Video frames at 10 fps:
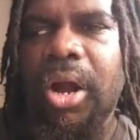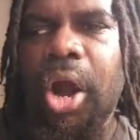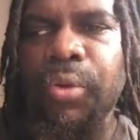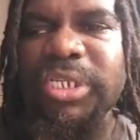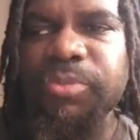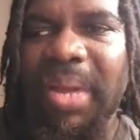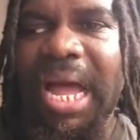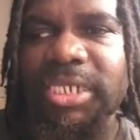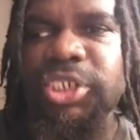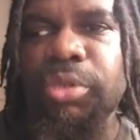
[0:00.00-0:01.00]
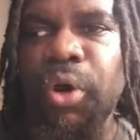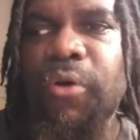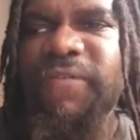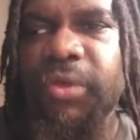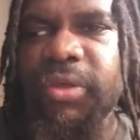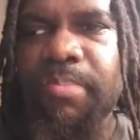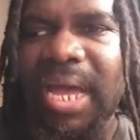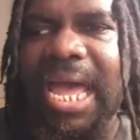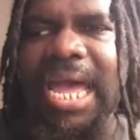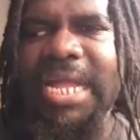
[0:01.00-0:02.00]
are responsible for the
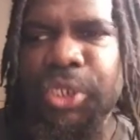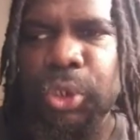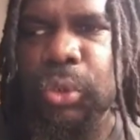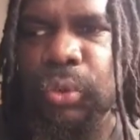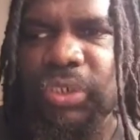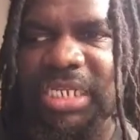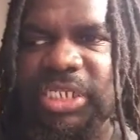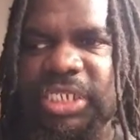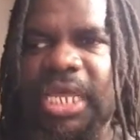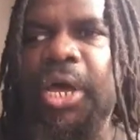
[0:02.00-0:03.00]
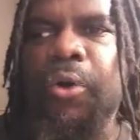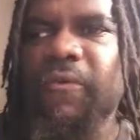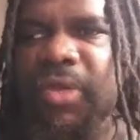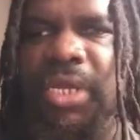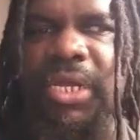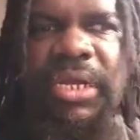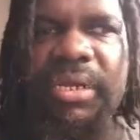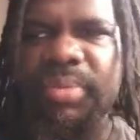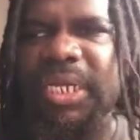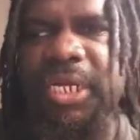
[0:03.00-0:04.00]
bad news itself
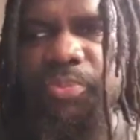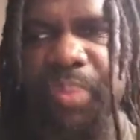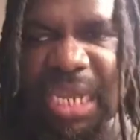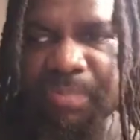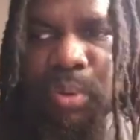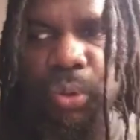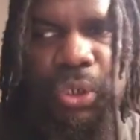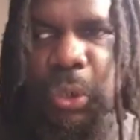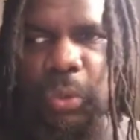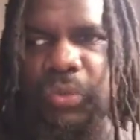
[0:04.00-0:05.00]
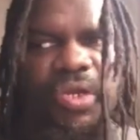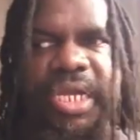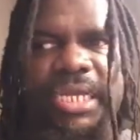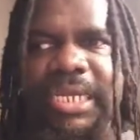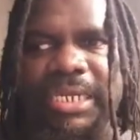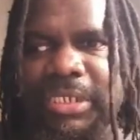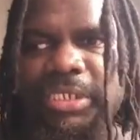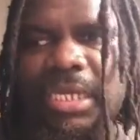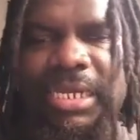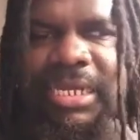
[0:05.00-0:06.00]
because people do
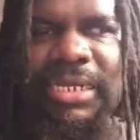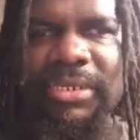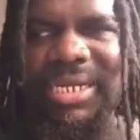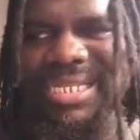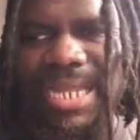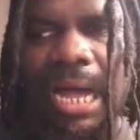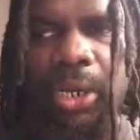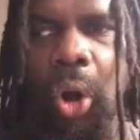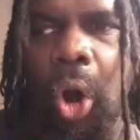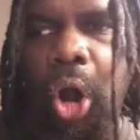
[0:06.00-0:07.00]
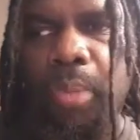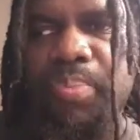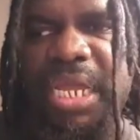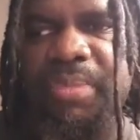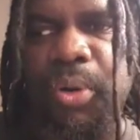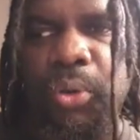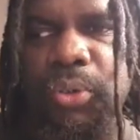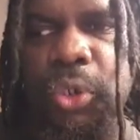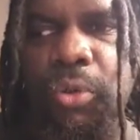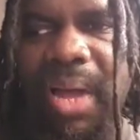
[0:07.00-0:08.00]
things. Not all
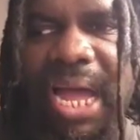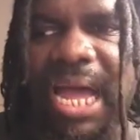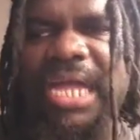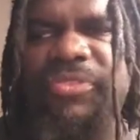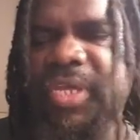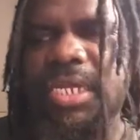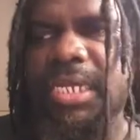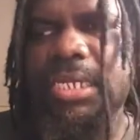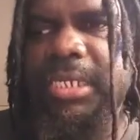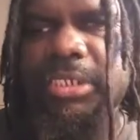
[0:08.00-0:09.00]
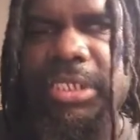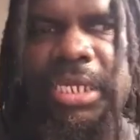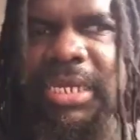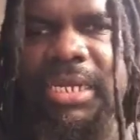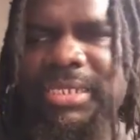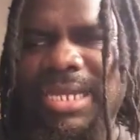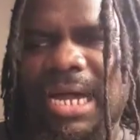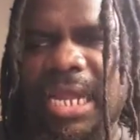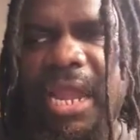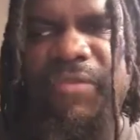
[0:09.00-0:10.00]
people do bad things.
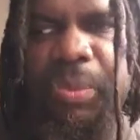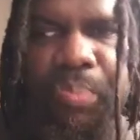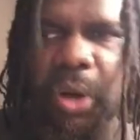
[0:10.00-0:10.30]
Not every